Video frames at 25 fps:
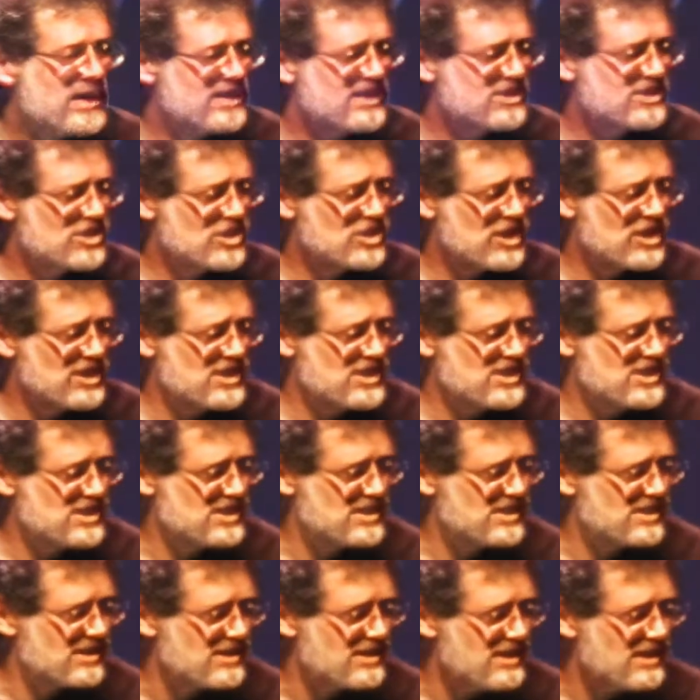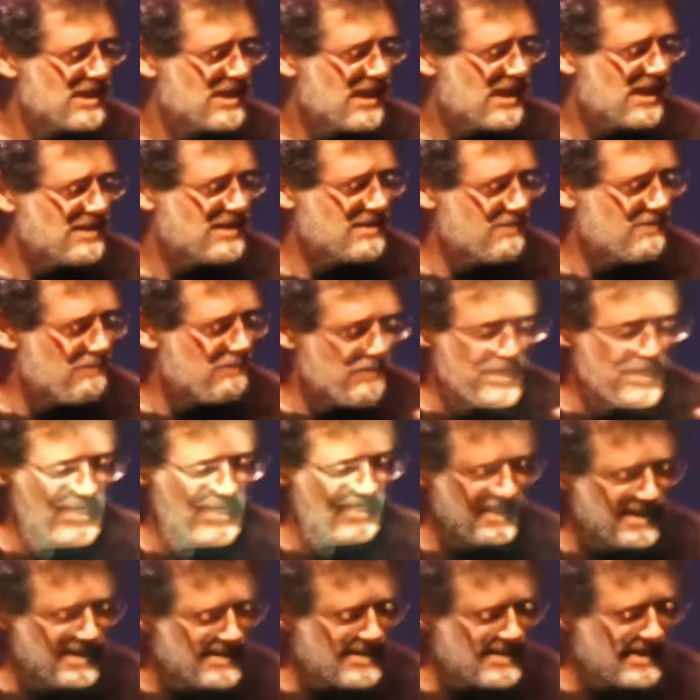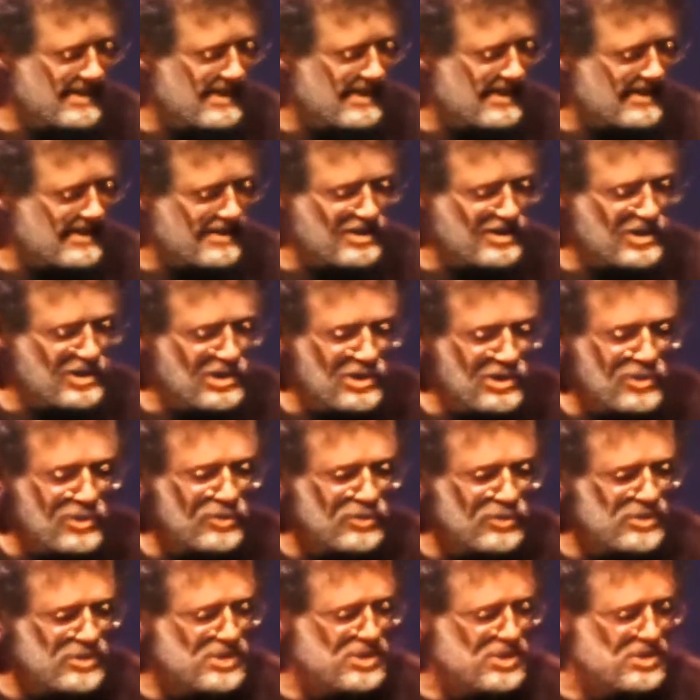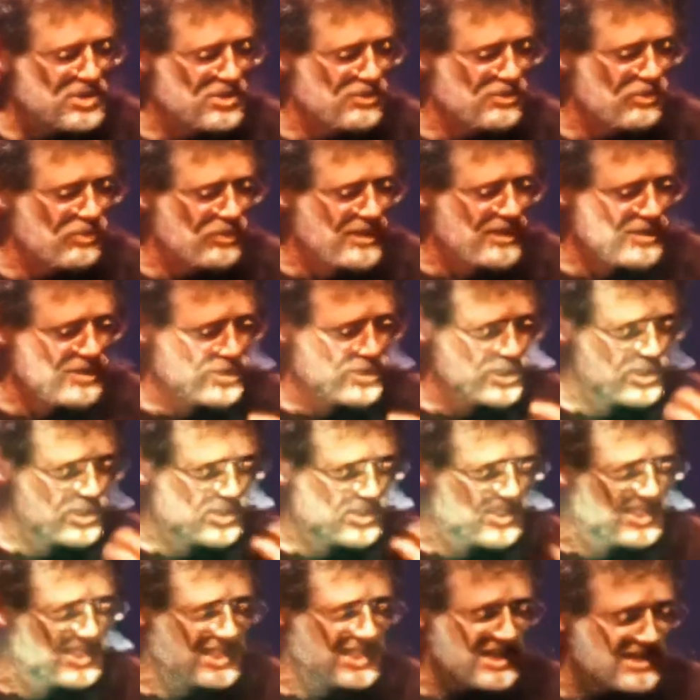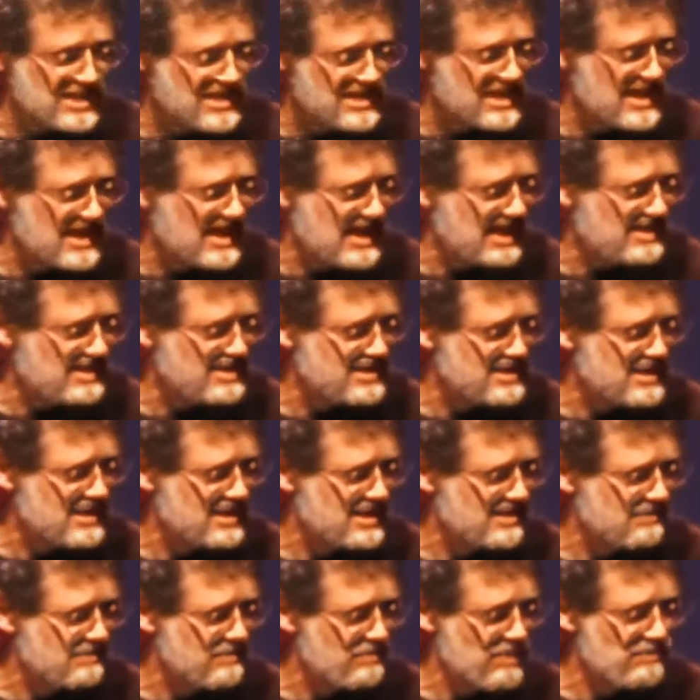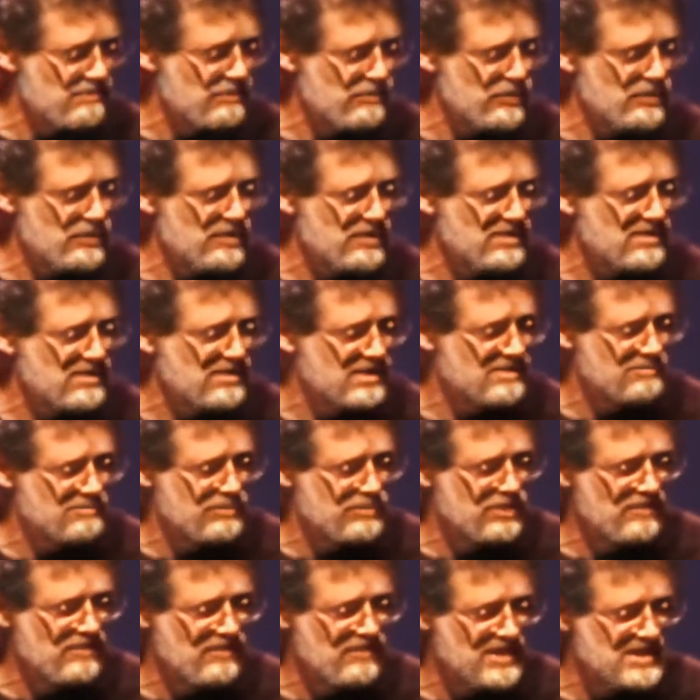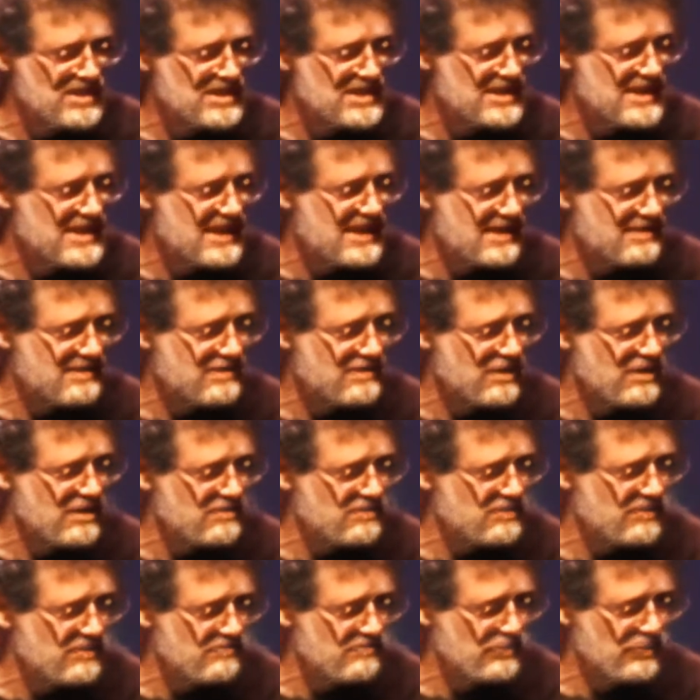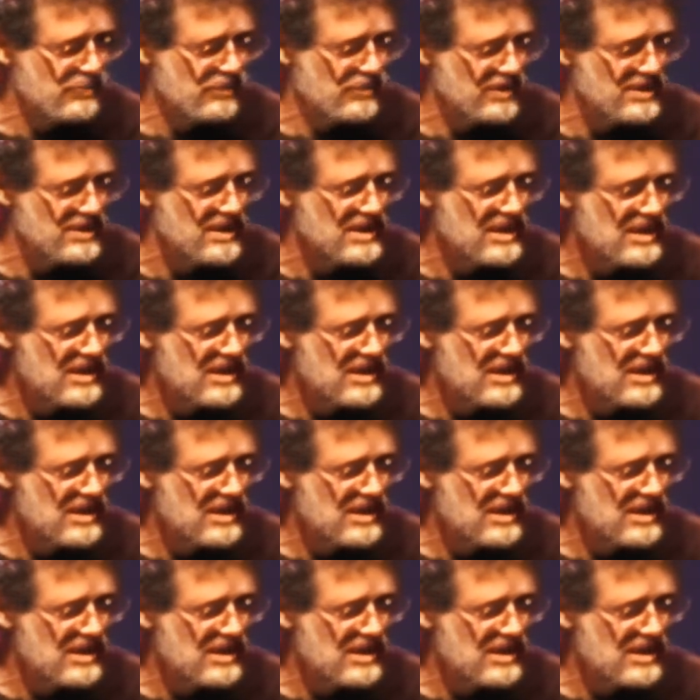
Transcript: It's just a, an ability, a use to which syntax can be put that previously had not been put.